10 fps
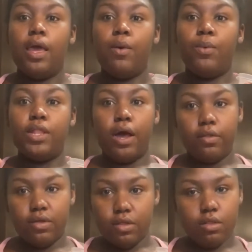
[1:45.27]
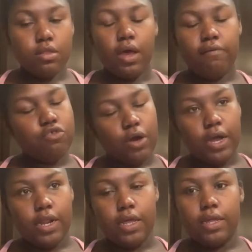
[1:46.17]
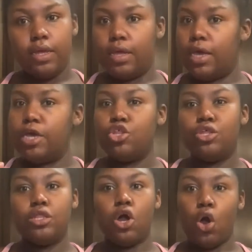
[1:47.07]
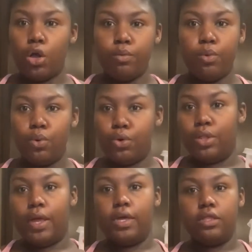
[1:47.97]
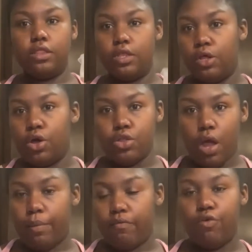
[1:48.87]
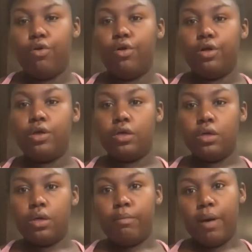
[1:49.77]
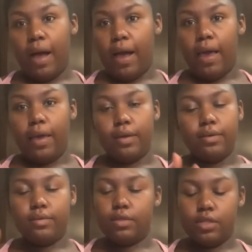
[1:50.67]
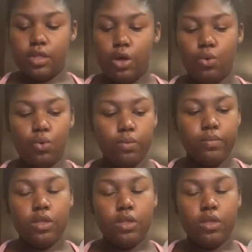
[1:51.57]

Without this, I've tried it. It's just cardboard like sitting on top of your pie. Not cool.